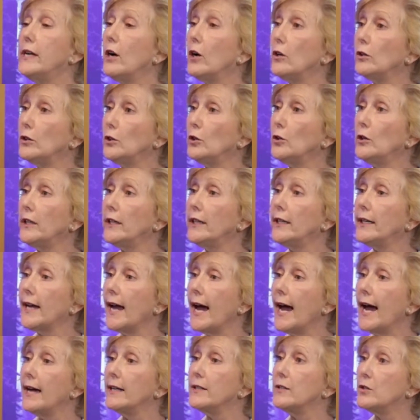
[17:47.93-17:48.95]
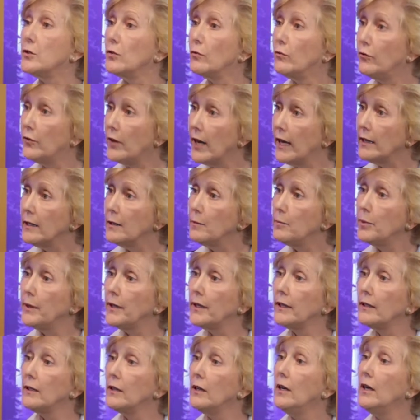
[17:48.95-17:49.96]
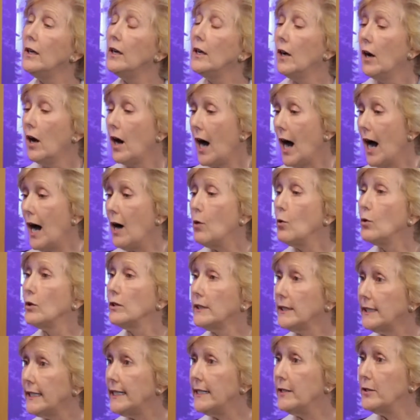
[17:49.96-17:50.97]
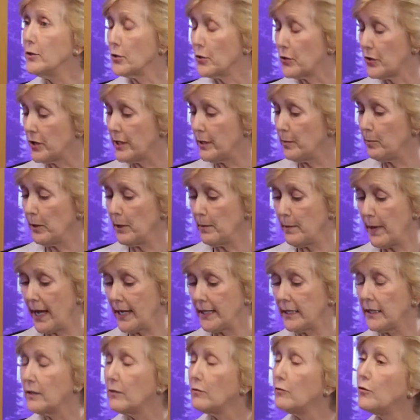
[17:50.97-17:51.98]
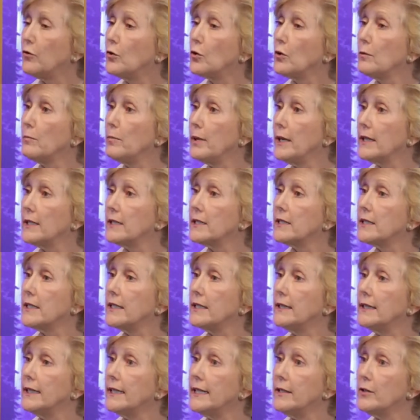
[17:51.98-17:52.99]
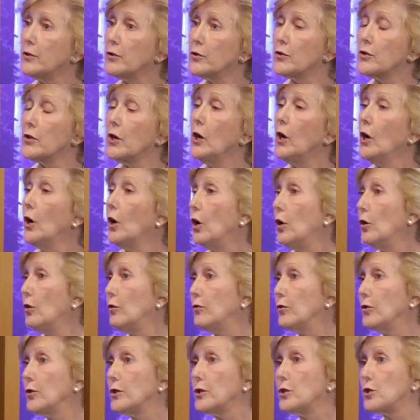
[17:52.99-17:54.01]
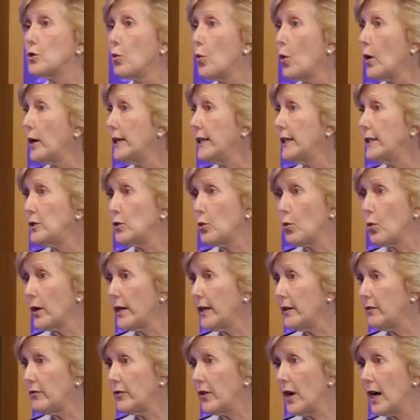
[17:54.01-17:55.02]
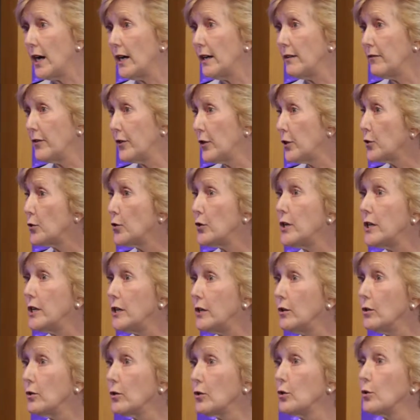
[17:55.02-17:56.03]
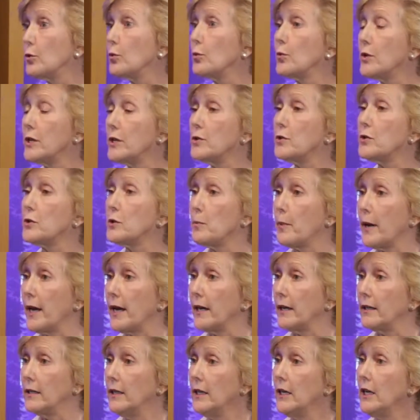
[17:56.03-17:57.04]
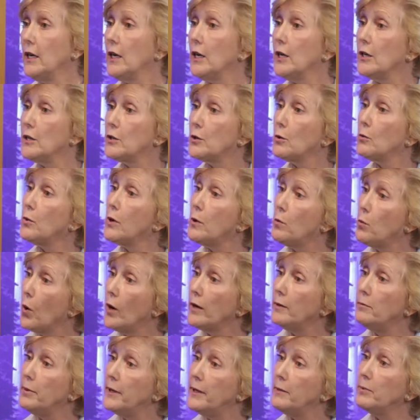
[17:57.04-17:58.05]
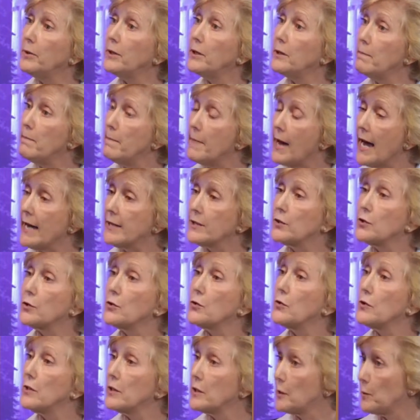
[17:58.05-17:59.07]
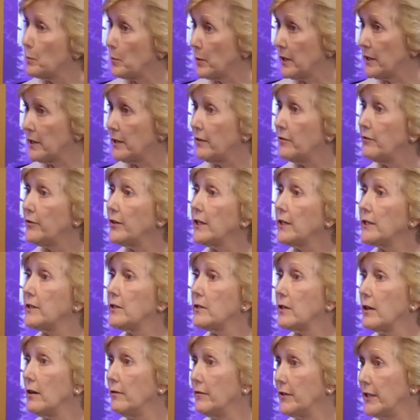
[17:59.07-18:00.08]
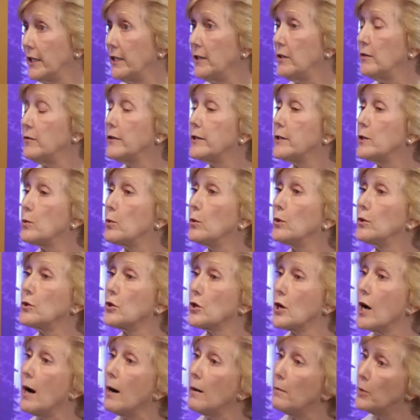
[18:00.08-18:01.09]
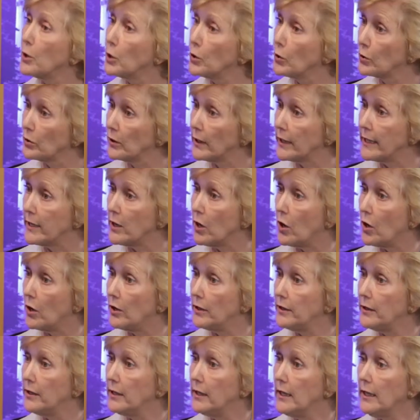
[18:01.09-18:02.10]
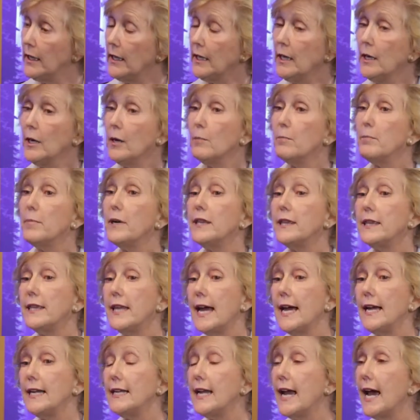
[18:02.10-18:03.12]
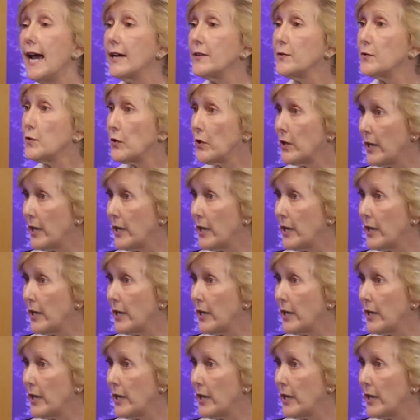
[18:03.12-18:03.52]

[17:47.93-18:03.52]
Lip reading: are looking at developing our leaders, diplomatic and foreign policy leaders, over a 20, 25, 30-year career span. So we want people to master the specifics of an individual job early on. But then as